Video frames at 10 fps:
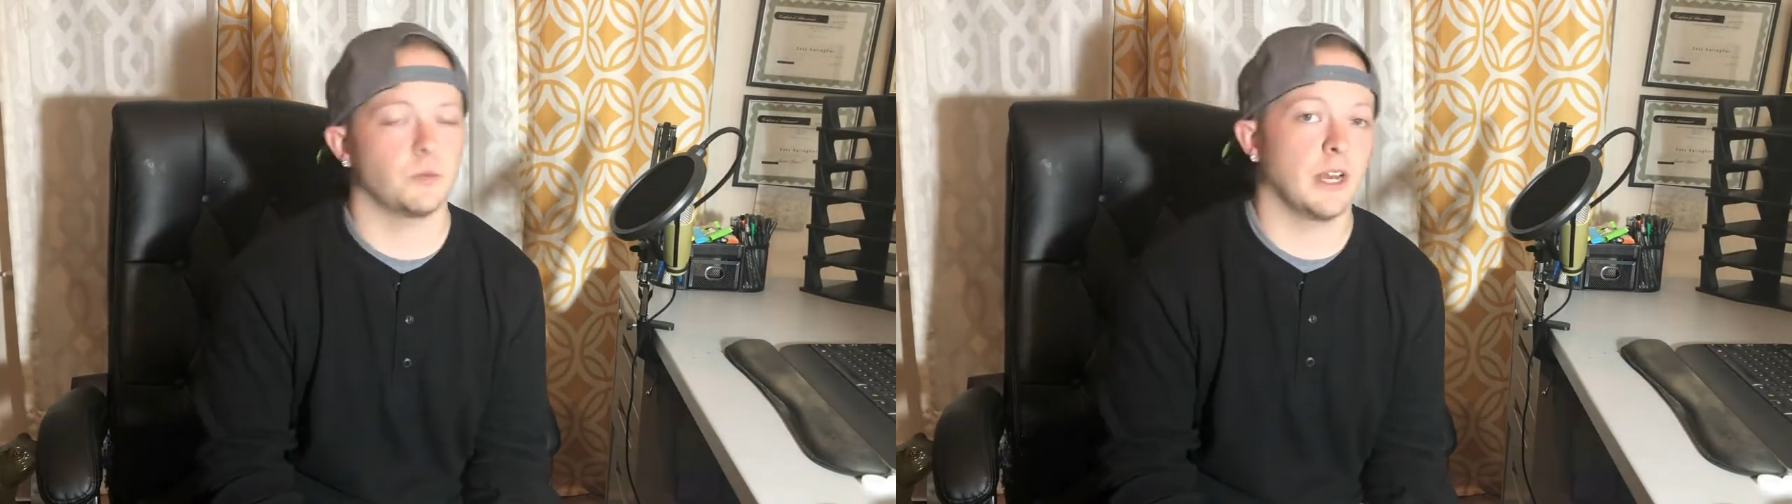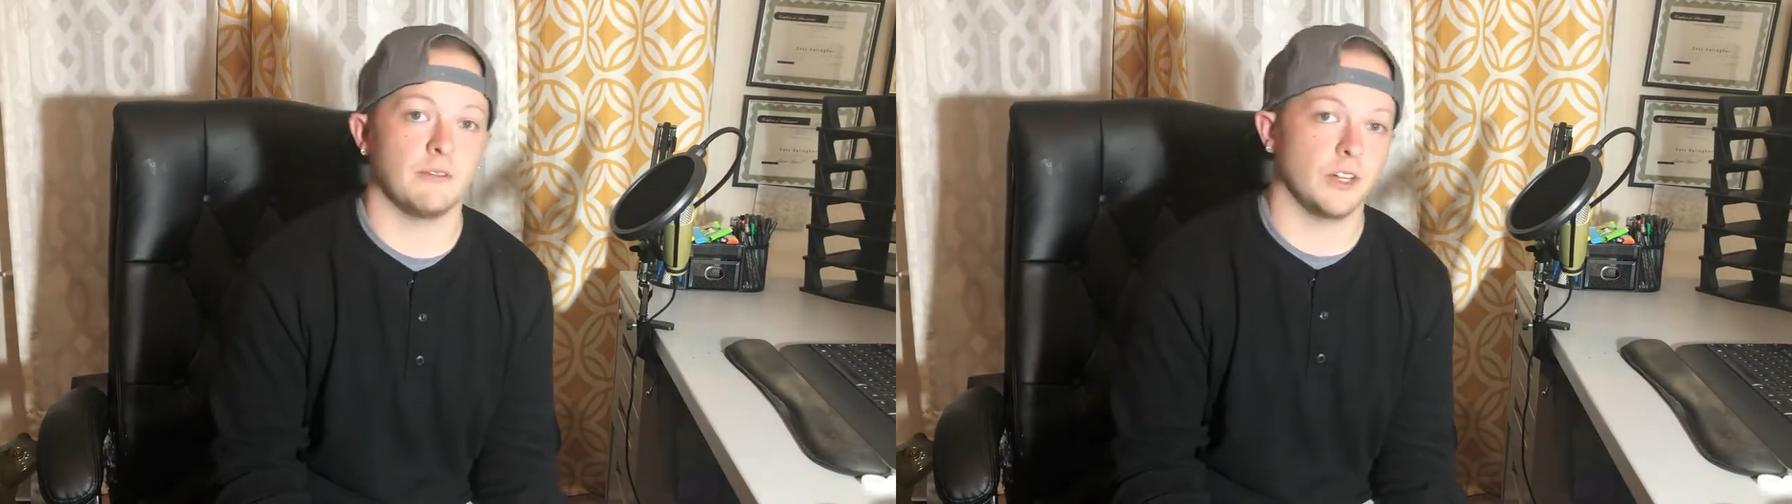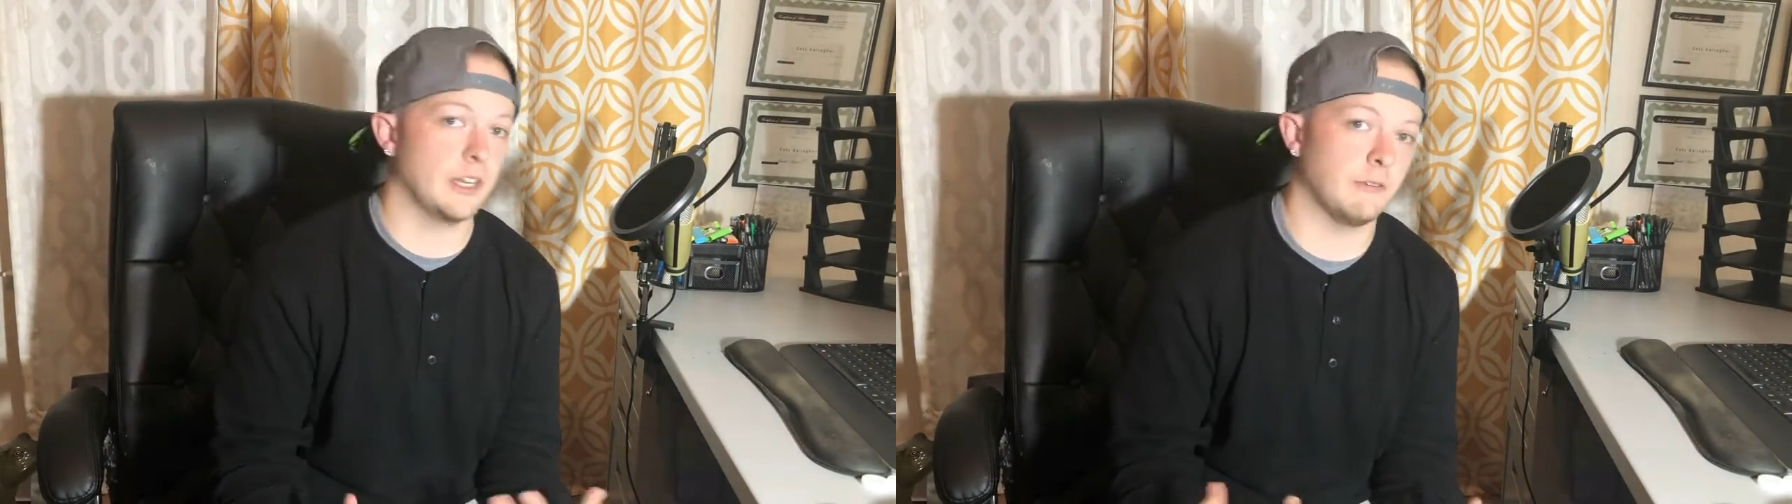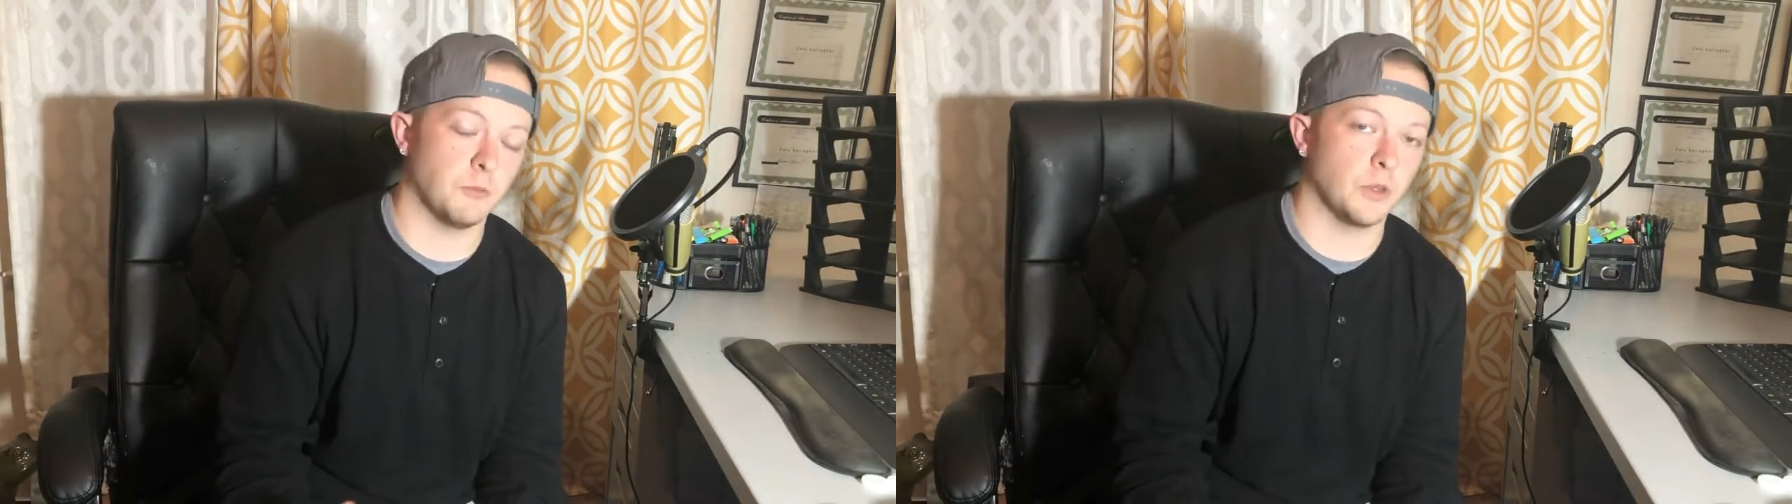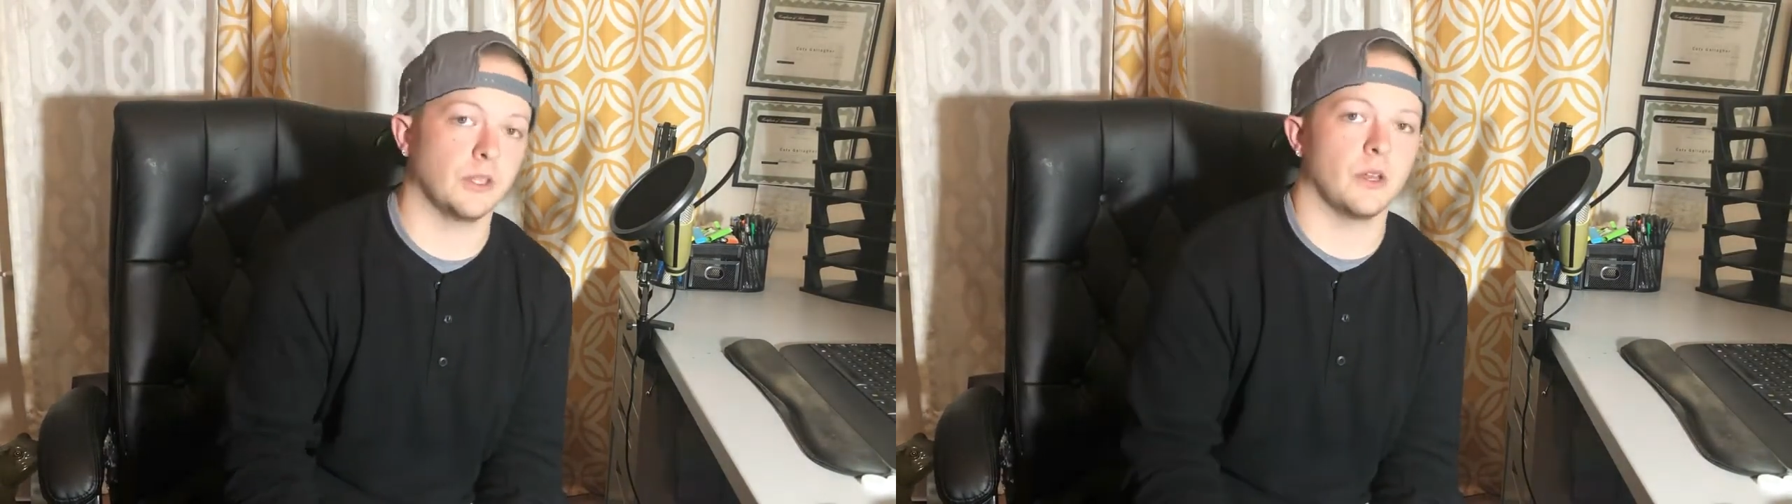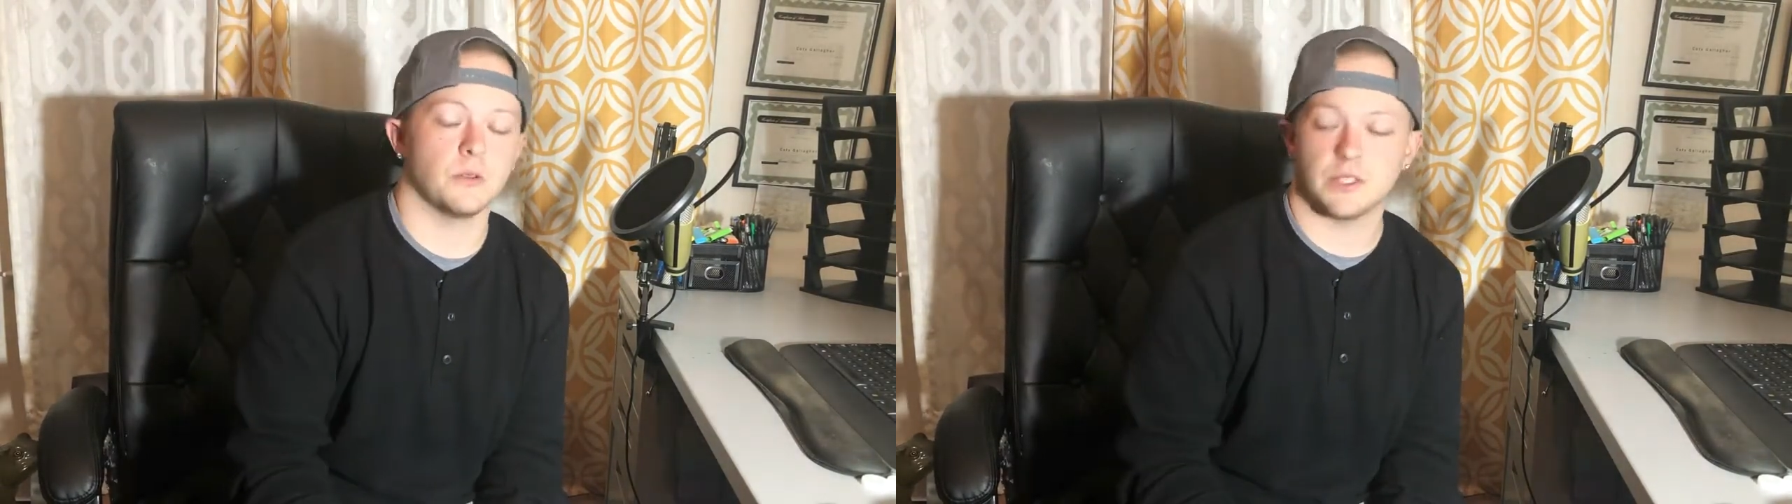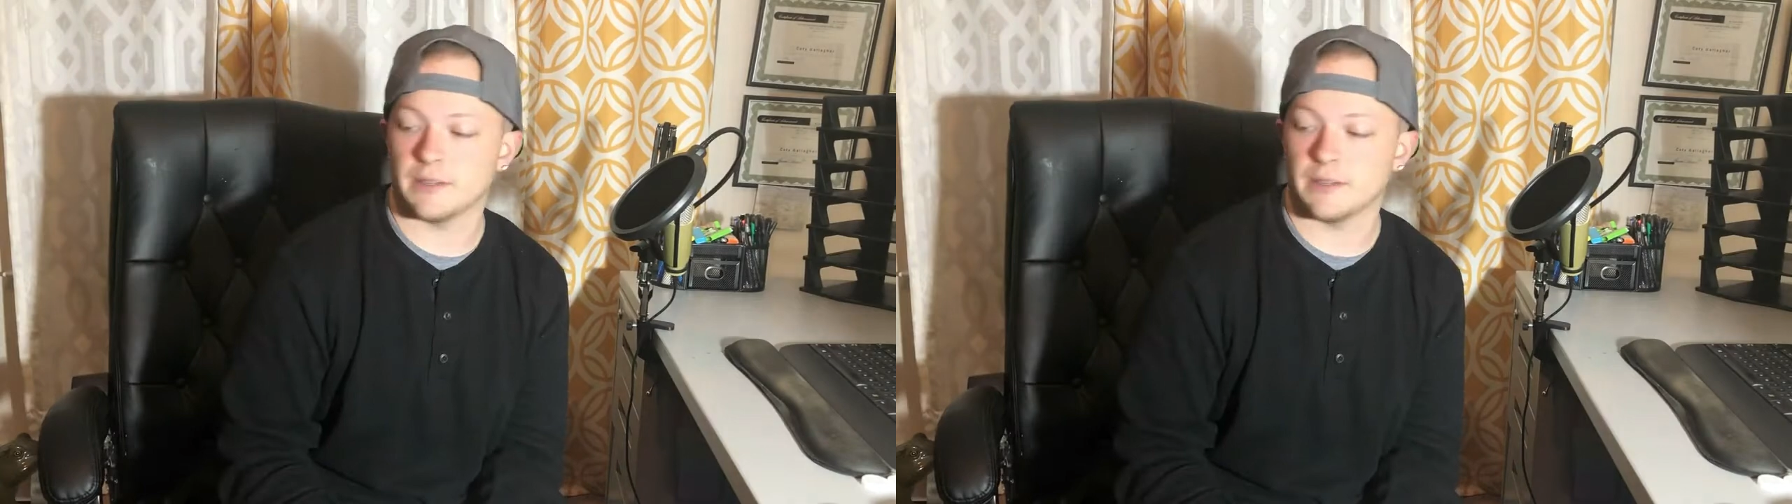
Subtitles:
whenever he would put those in.